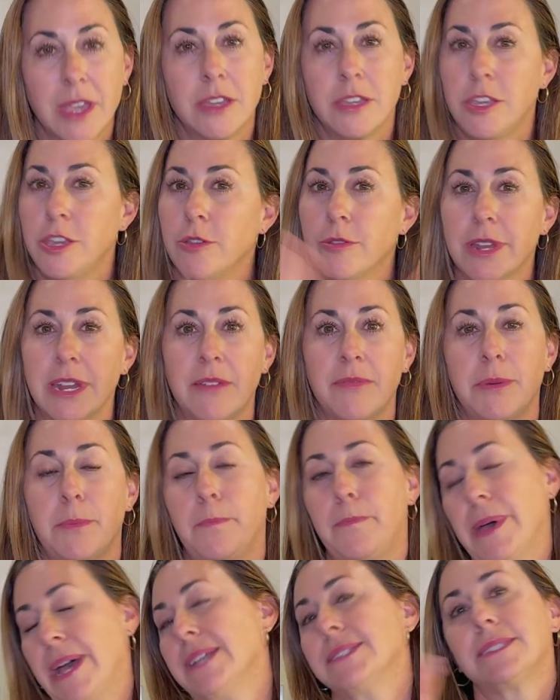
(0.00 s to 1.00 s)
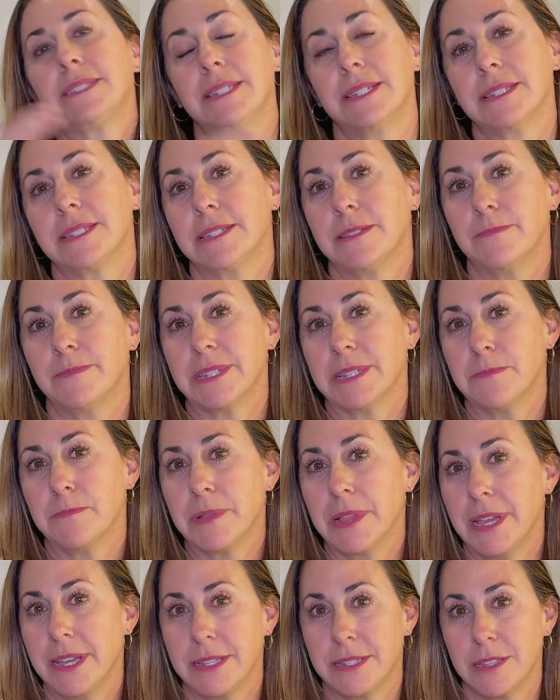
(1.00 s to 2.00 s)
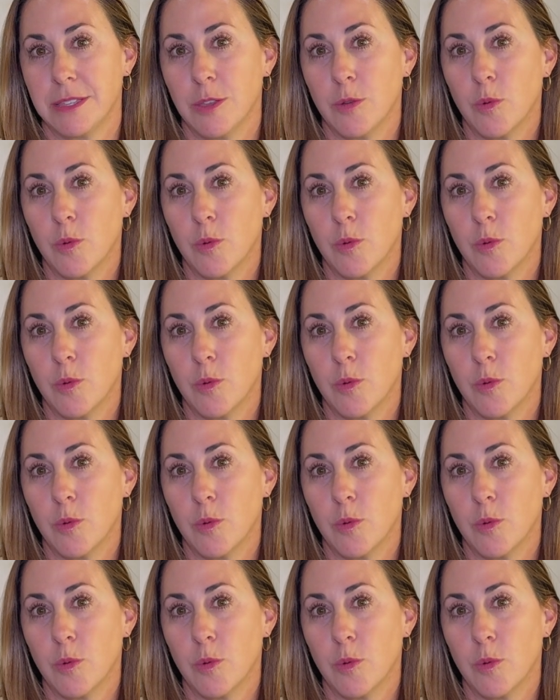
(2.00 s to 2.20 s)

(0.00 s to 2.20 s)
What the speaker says: You can have the best systems in place in the